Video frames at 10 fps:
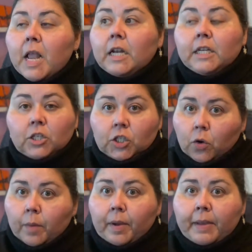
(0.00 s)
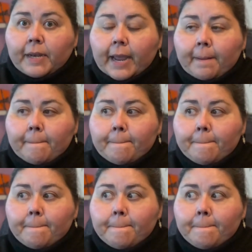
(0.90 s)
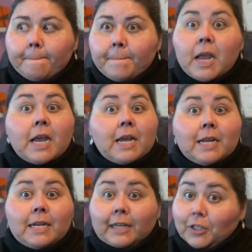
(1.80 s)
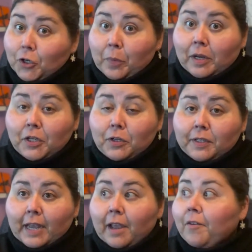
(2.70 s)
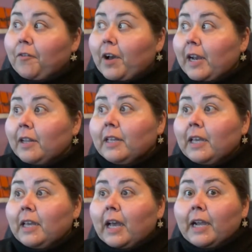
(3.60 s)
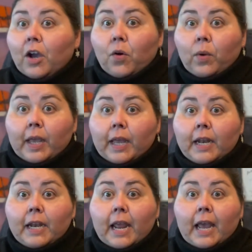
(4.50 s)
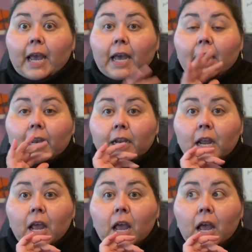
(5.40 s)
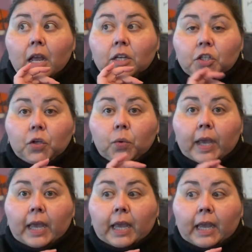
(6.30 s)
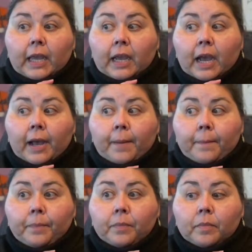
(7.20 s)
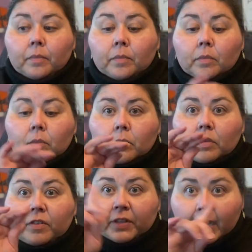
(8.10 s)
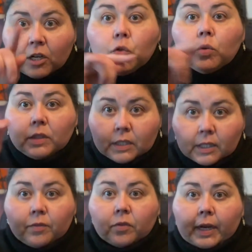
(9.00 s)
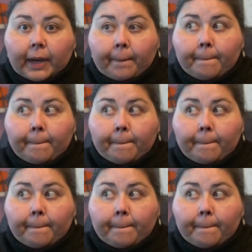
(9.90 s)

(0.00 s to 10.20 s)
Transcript: Didn't show up on Monday didn't show up on Tuesday. Finally, I go in and do a um, scheduled delivery.